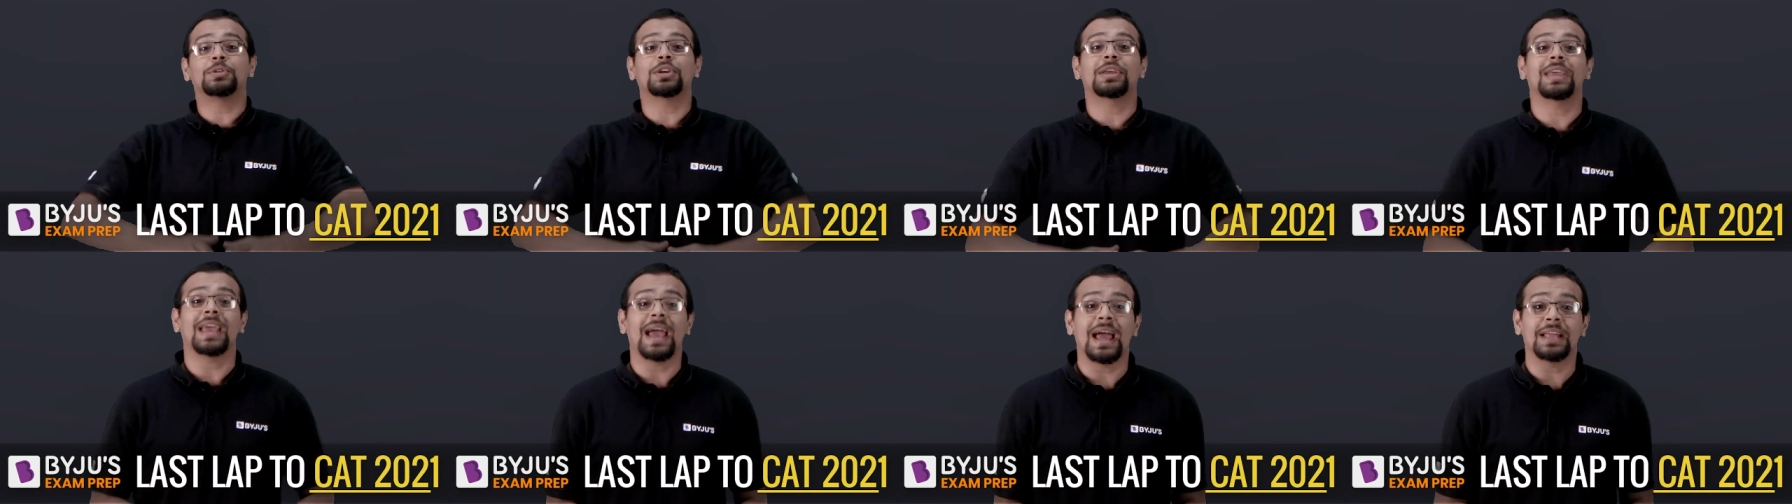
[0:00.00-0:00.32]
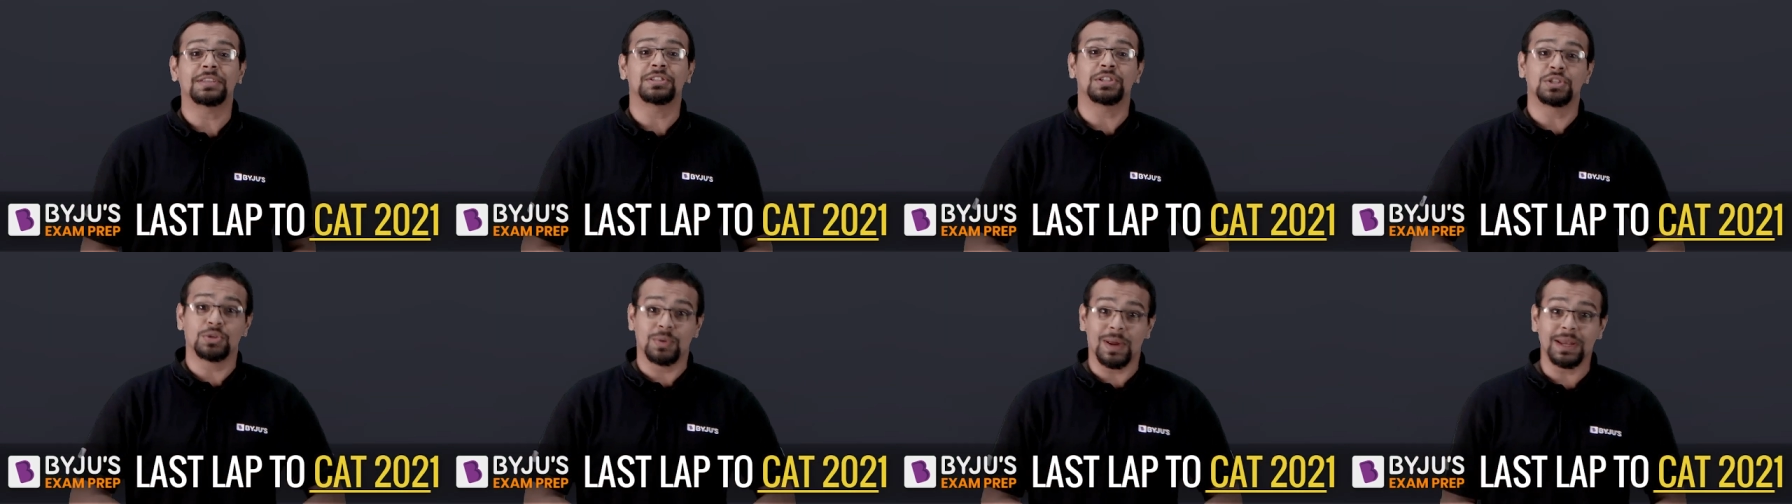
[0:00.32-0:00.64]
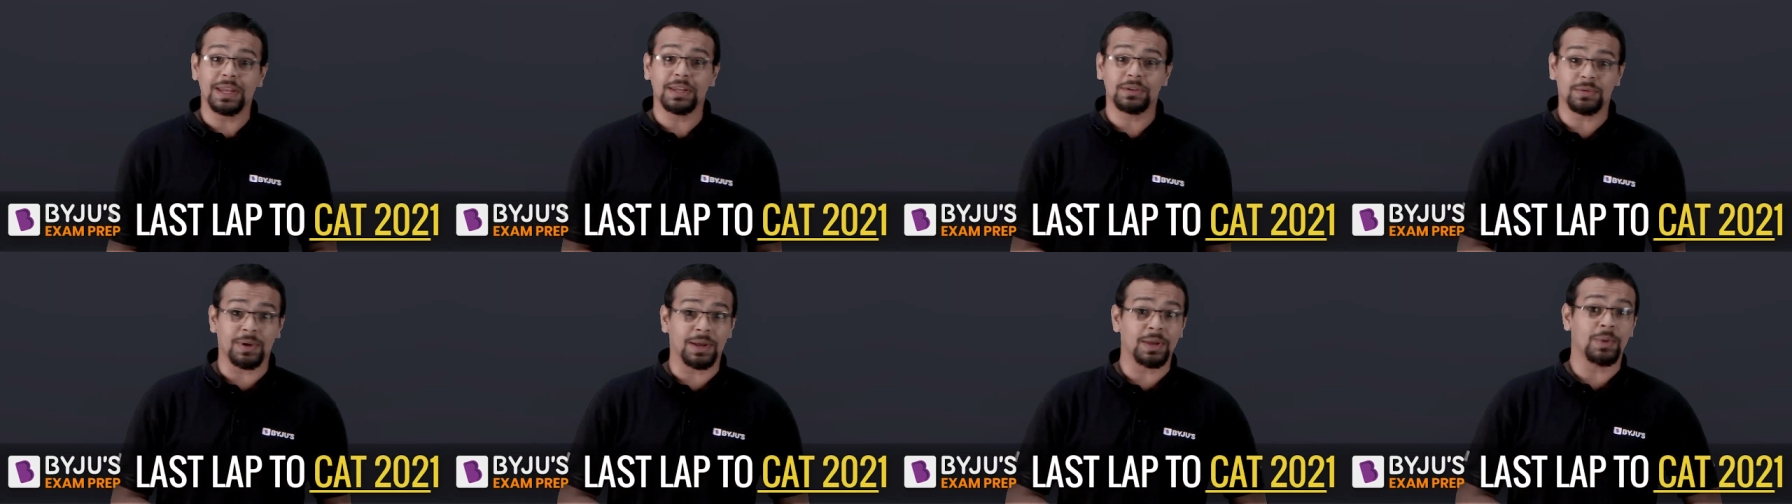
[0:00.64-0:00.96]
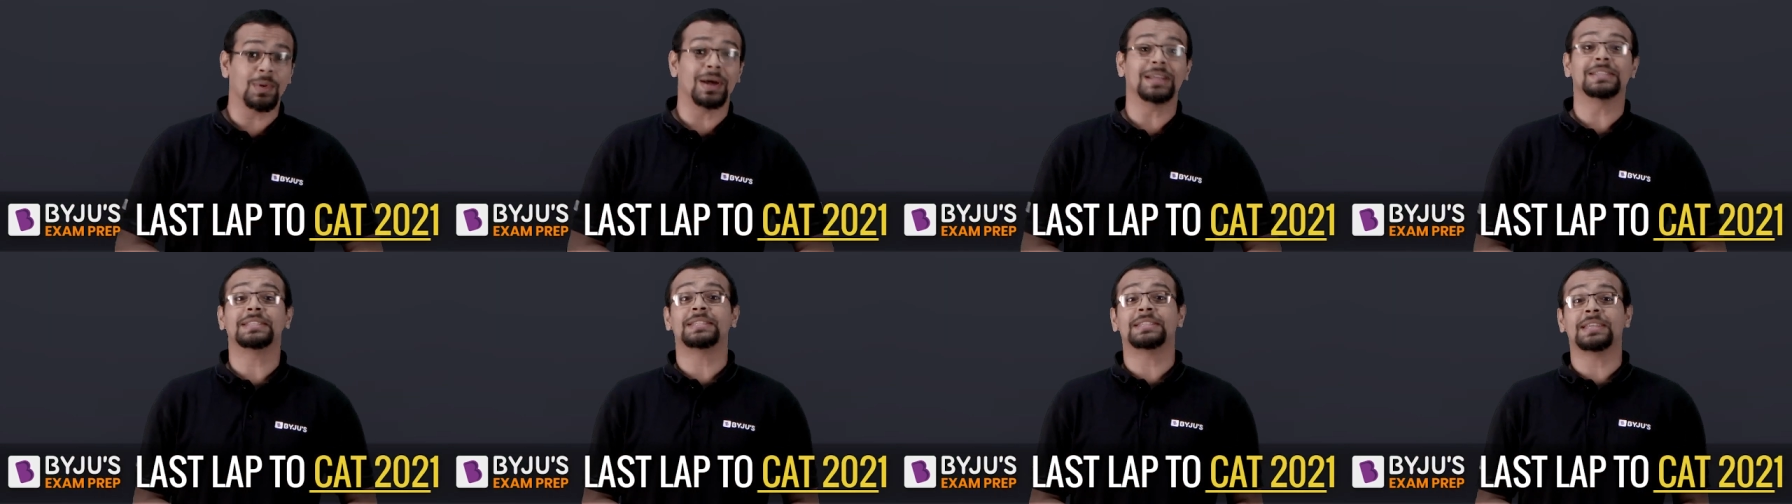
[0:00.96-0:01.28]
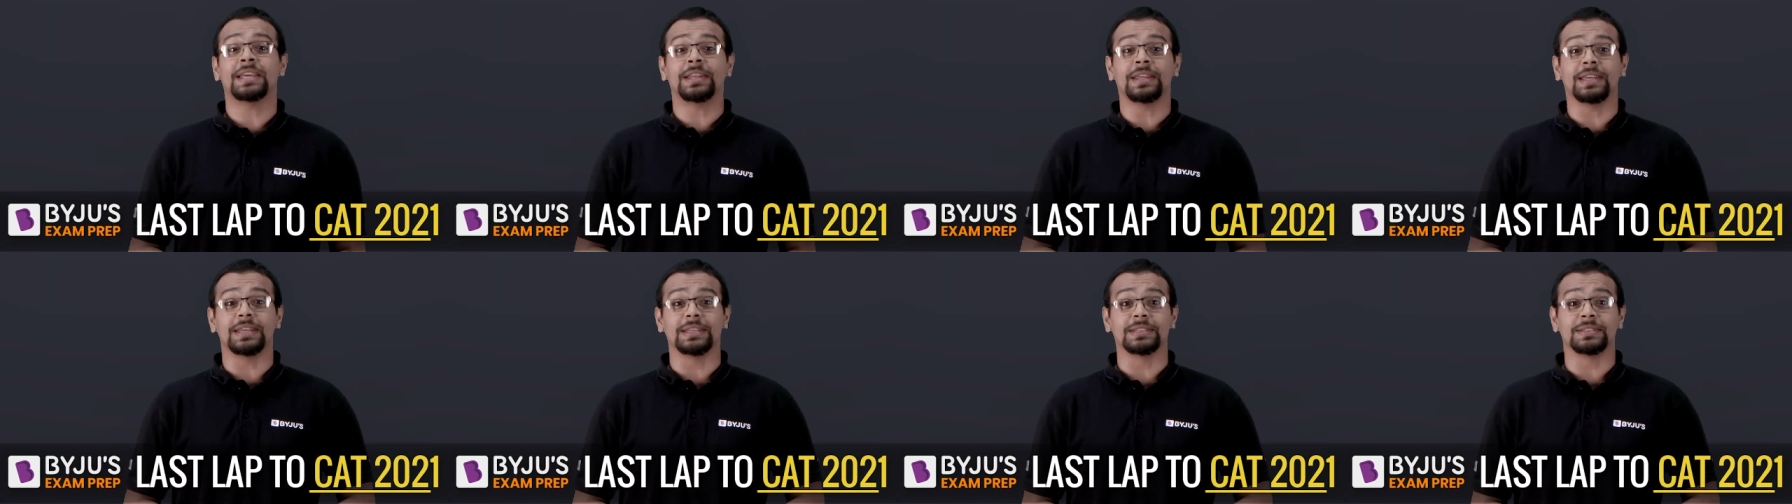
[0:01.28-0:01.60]
to CAT 2021
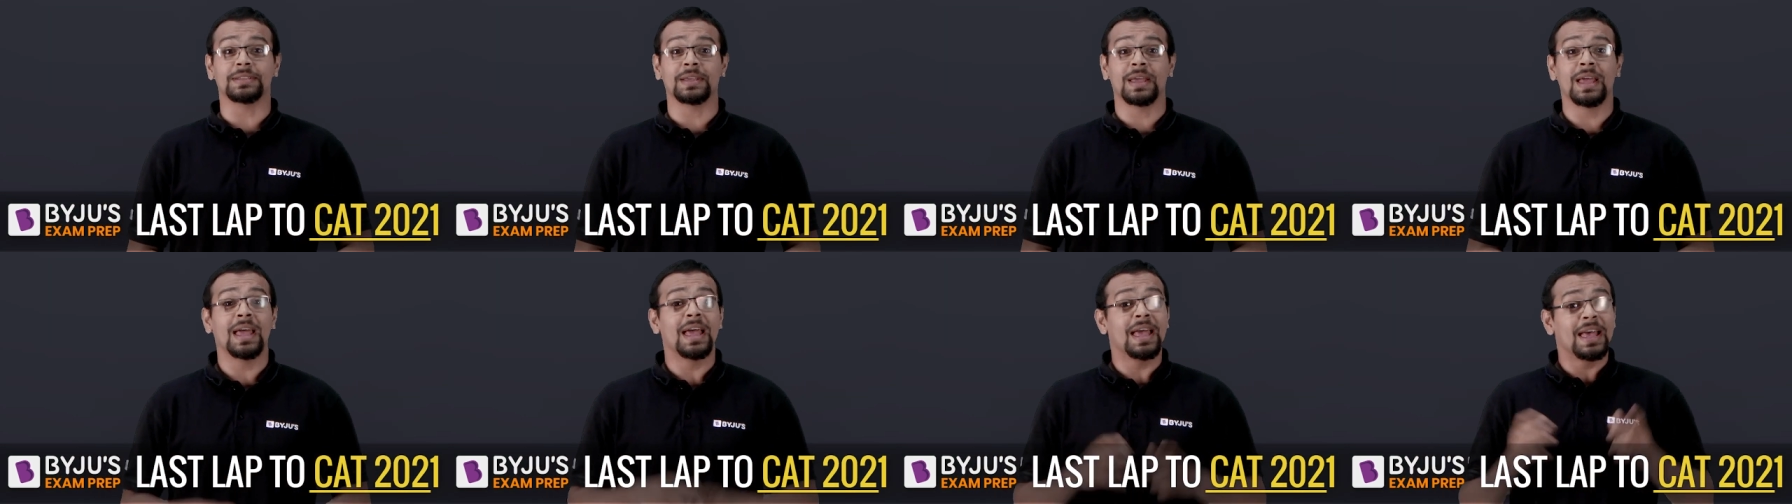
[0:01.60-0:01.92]
series,